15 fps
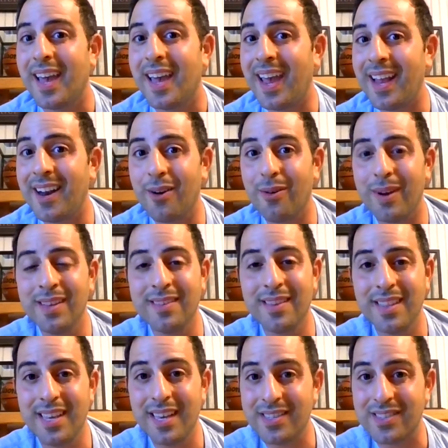and are
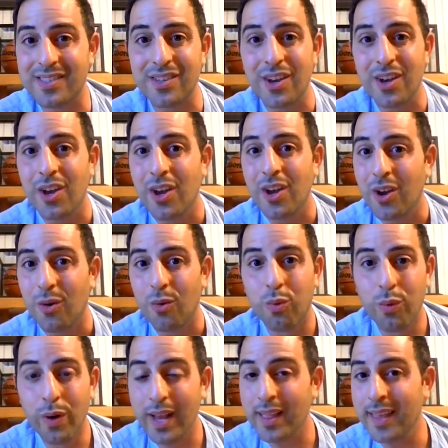into this
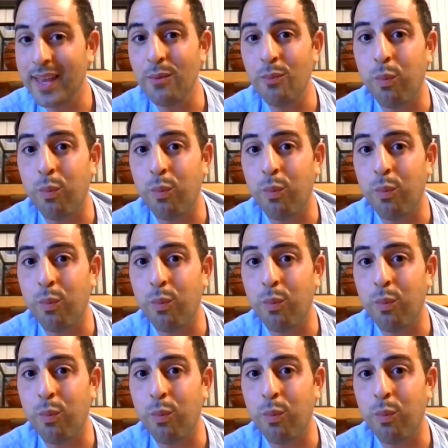really